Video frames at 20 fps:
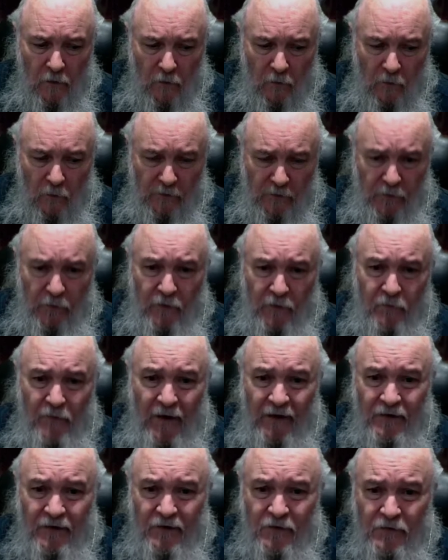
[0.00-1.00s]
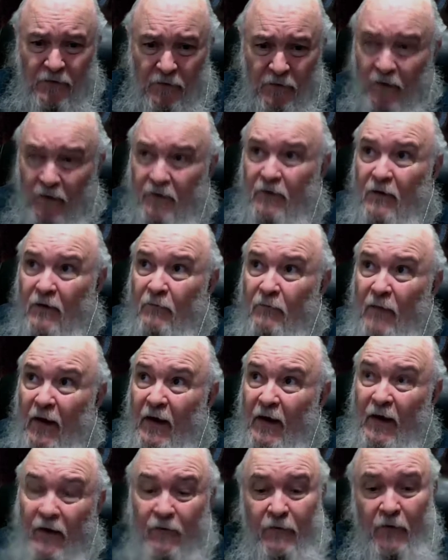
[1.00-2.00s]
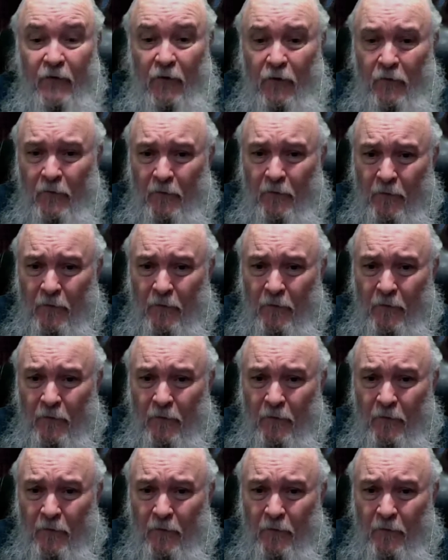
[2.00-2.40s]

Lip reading: was when my destructive behavior